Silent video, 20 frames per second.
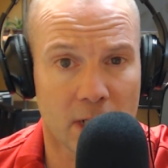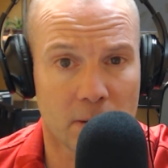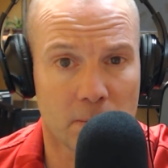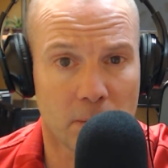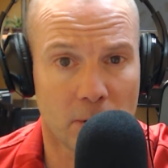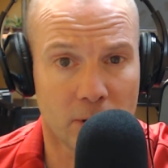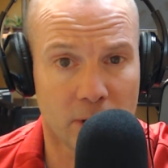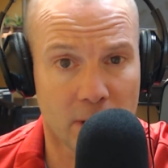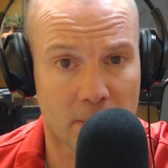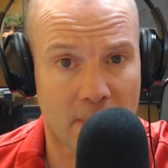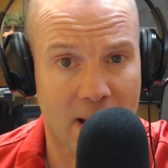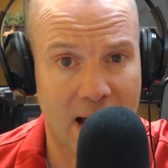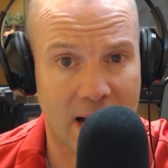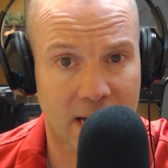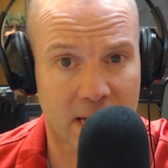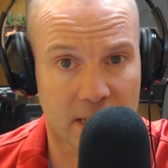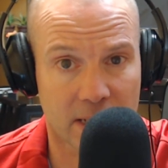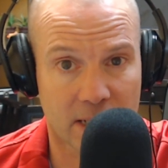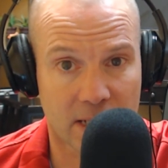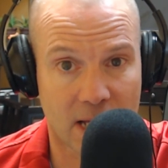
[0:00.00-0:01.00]
to pull you
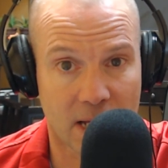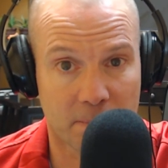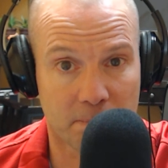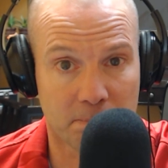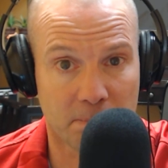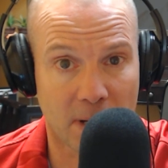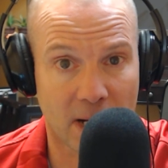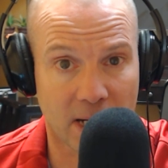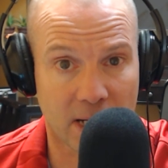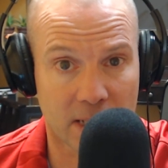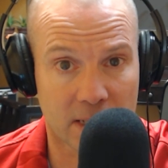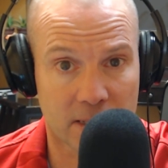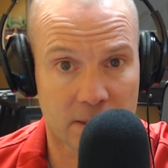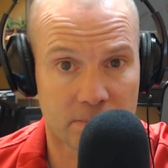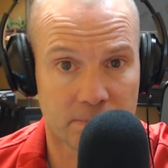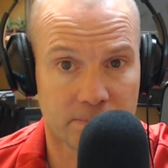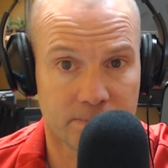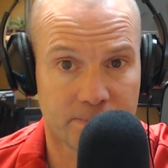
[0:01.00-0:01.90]
back into that bucket?